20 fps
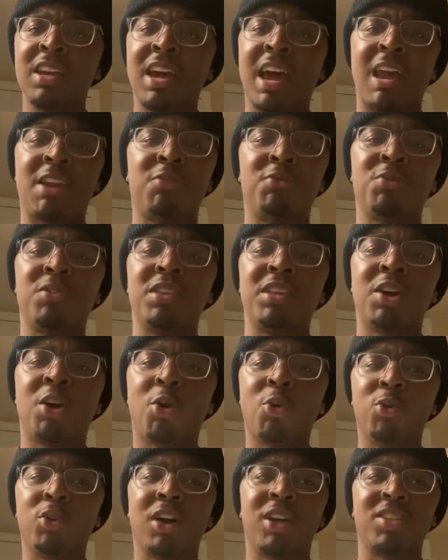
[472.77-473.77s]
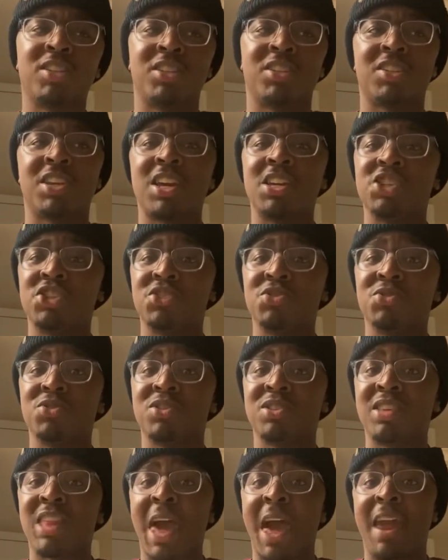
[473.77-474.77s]
I don't really hold on to skate
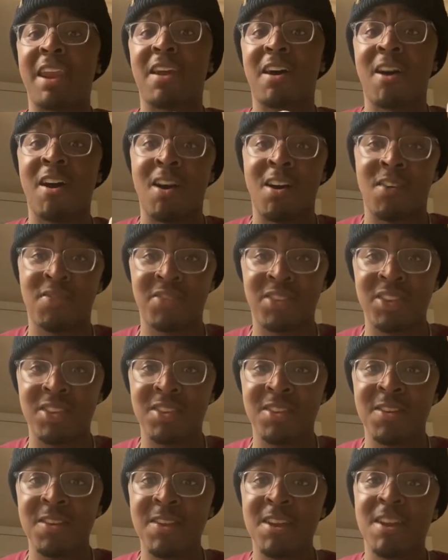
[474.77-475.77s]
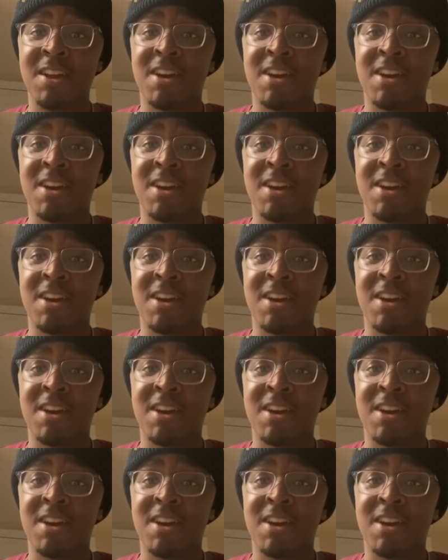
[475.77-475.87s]
shoes that often.